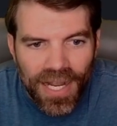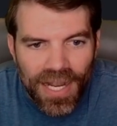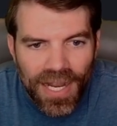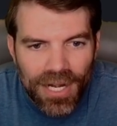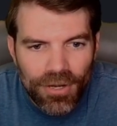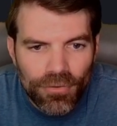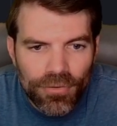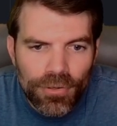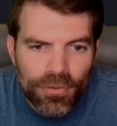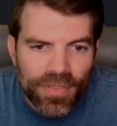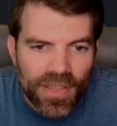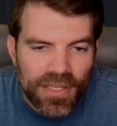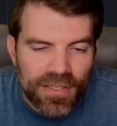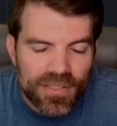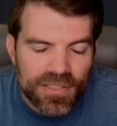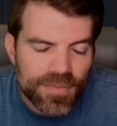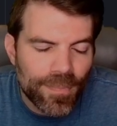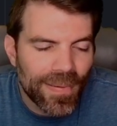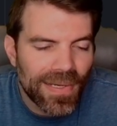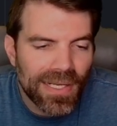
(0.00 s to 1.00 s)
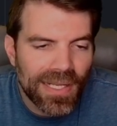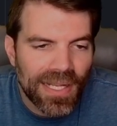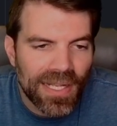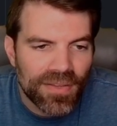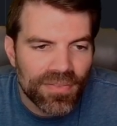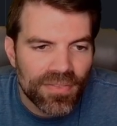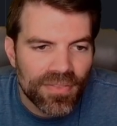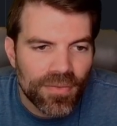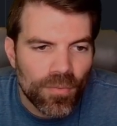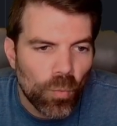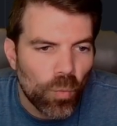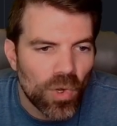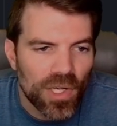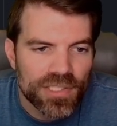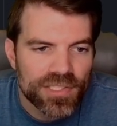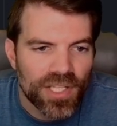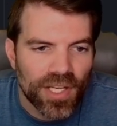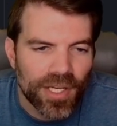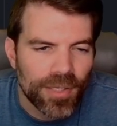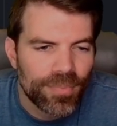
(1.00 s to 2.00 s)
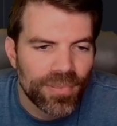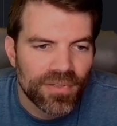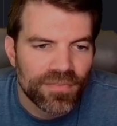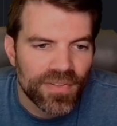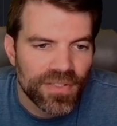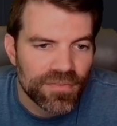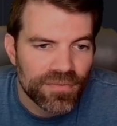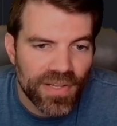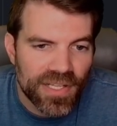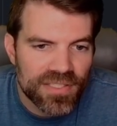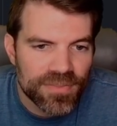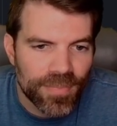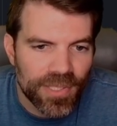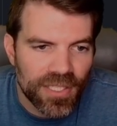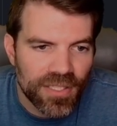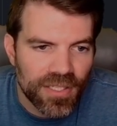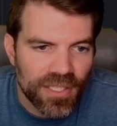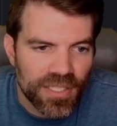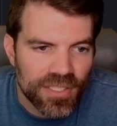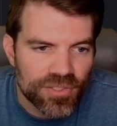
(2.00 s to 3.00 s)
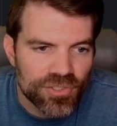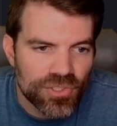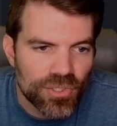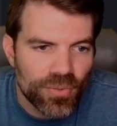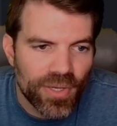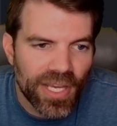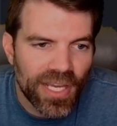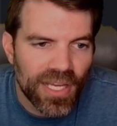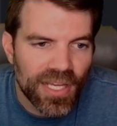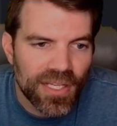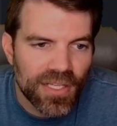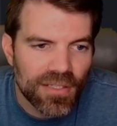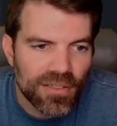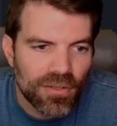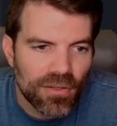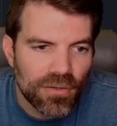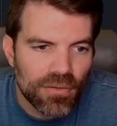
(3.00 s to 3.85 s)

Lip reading: I don't know that, depending on what type of investment it is, you can't